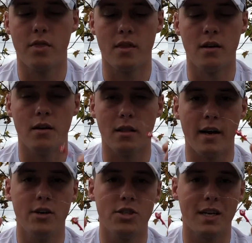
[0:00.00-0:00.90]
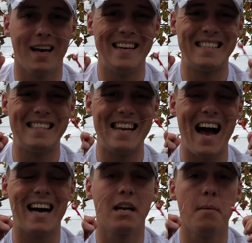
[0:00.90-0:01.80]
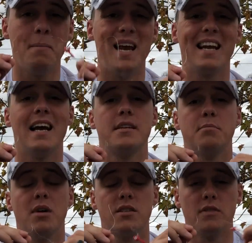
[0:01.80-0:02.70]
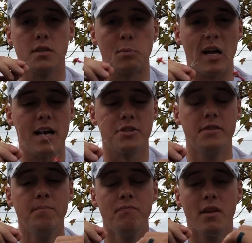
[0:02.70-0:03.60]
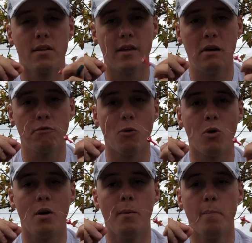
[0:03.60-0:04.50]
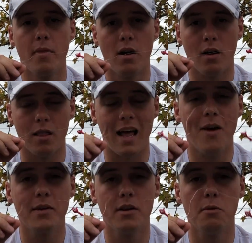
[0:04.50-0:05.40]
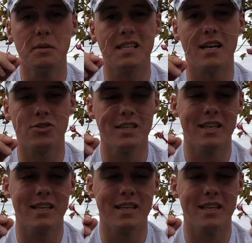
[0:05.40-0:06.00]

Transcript: the lighter jig head is not gonna make as much of a splash, therefore allowing you to potentially